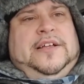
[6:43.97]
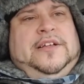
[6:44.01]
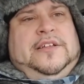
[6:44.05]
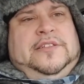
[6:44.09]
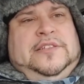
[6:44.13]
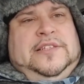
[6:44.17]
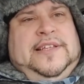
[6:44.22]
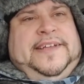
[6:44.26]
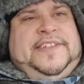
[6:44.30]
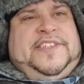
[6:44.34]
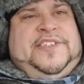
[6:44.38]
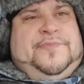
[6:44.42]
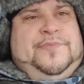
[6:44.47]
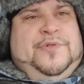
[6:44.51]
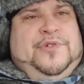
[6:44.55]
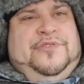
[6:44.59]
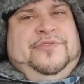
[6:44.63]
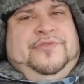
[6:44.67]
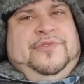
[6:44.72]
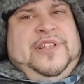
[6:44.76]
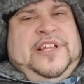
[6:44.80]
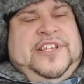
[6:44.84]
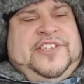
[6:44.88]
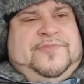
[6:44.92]
Let's
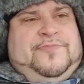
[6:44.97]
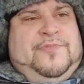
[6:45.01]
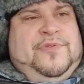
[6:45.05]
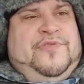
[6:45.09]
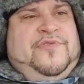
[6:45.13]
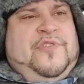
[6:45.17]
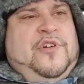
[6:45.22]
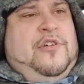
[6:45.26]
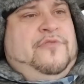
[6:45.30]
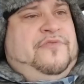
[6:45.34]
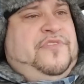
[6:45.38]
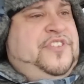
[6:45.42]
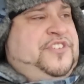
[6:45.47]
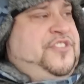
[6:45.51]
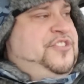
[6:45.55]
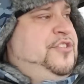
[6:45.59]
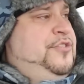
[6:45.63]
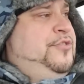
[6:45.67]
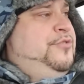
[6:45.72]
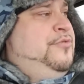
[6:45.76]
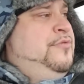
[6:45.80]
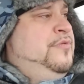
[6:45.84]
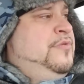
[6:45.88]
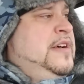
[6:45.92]
move over
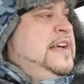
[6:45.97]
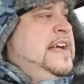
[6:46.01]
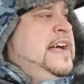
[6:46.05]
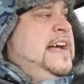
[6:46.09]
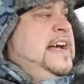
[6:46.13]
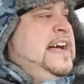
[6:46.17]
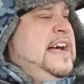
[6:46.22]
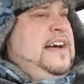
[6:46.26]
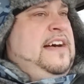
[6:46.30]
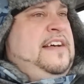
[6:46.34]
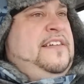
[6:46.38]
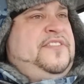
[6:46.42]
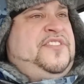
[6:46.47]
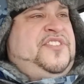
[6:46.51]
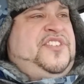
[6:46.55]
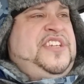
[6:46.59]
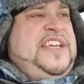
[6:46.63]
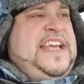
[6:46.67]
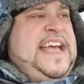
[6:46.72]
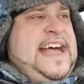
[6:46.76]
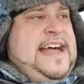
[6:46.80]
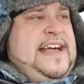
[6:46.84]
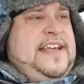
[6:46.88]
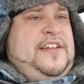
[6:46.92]
to
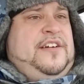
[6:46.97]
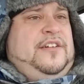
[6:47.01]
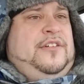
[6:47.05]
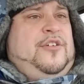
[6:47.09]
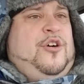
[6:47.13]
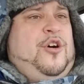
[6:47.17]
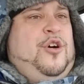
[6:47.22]
Seattle.